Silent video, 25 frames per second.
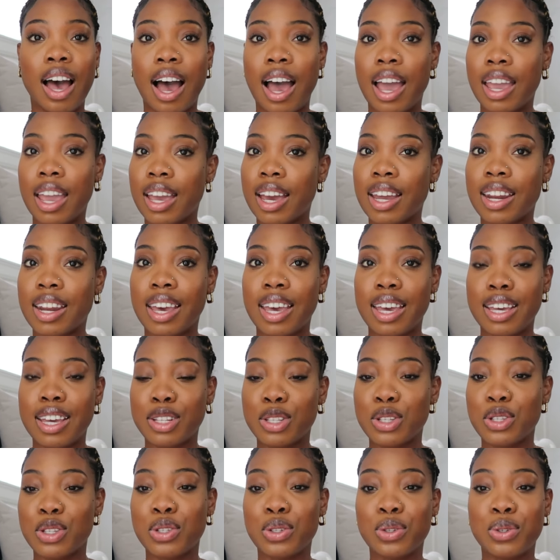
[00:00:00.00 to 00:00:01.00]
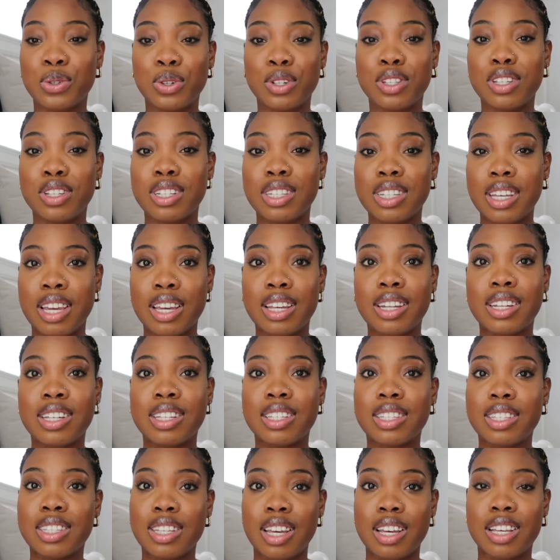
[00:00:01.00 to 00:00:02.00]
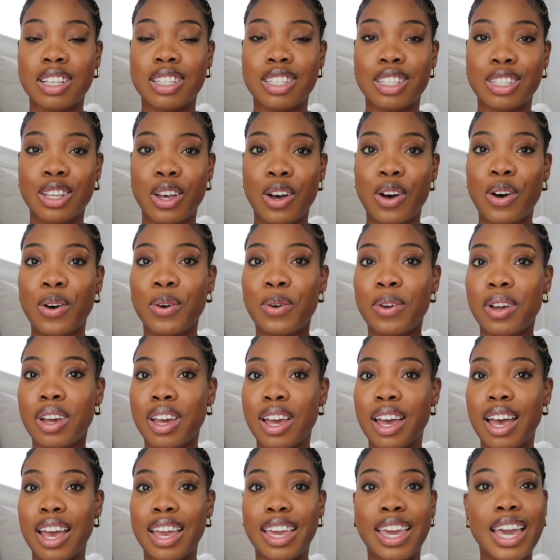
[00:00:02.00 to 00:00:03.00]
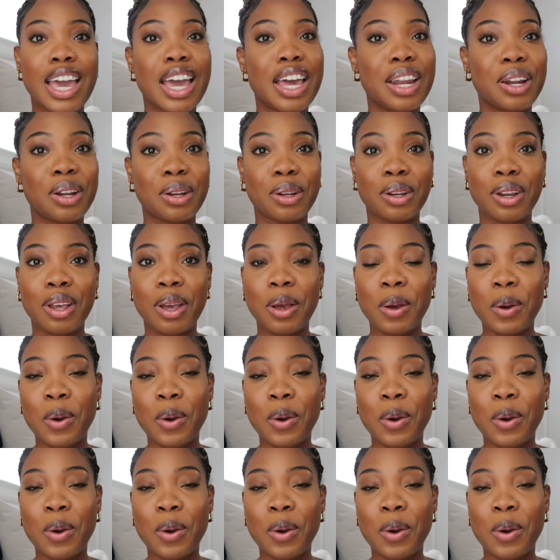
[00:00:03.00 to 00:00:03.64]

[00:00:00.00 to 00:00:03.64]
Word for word: i gotta head to school to take this test so again